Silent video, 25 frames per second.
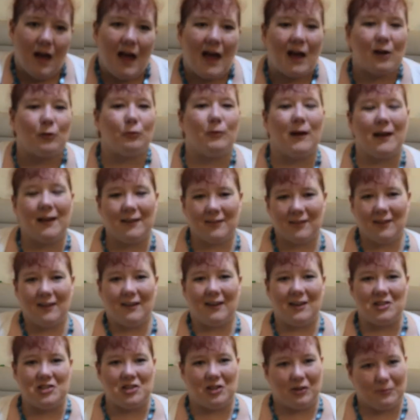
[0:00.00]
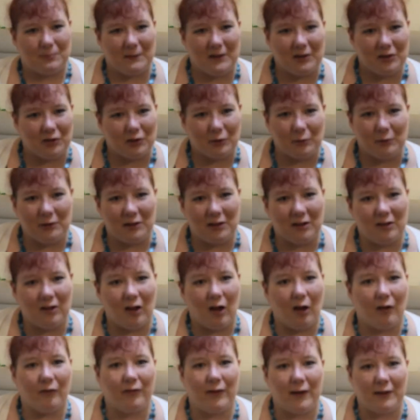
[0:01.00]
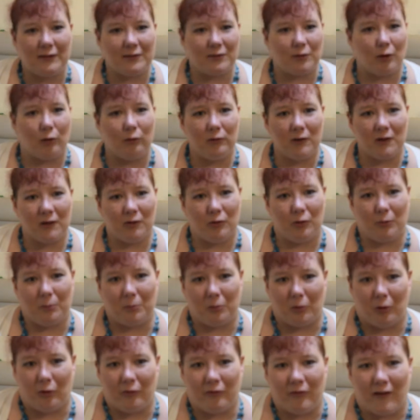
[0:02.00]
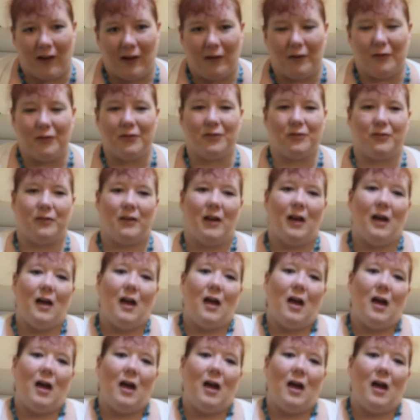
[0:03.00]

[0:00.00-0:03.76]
And recently she's been doing a lot of historical profiles,